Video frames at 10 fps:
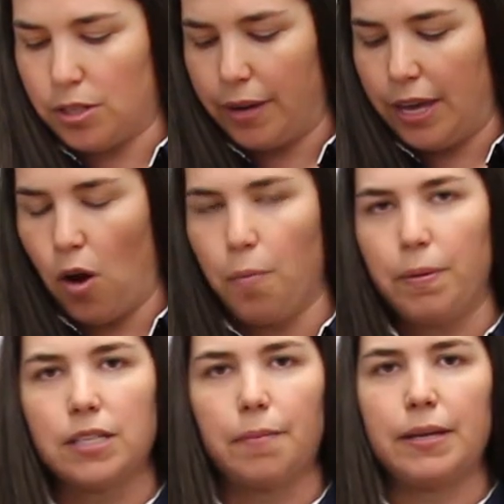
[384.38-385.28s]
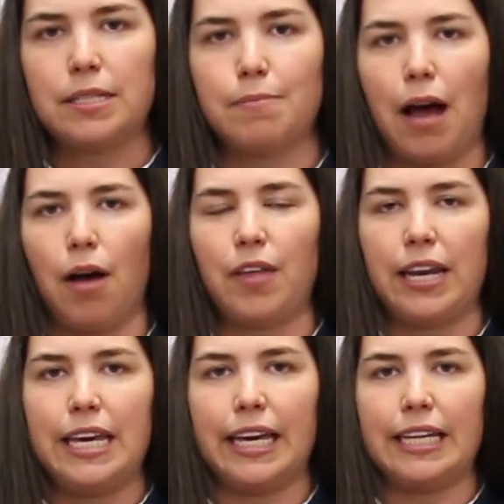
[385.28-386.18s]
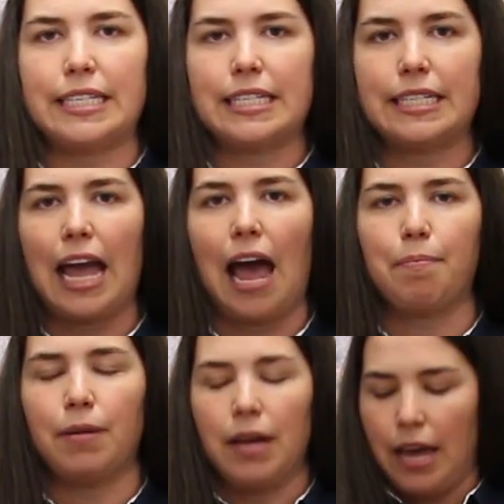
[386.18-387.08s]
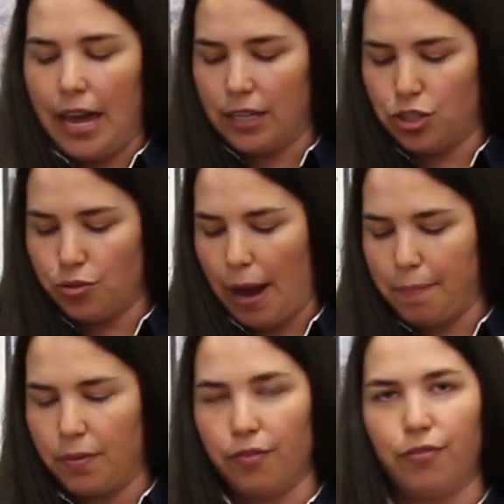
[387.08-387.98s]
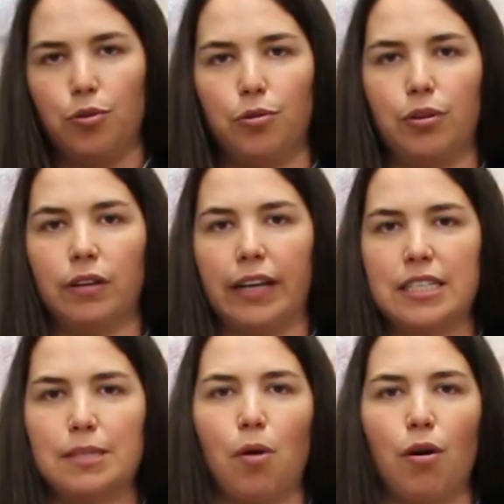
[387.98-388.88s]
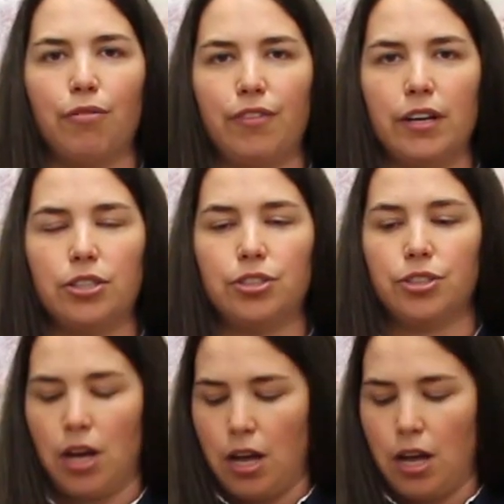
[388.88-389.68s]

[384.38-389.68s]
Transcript: So he opens up his mouth and he can snap and trap food like small fish,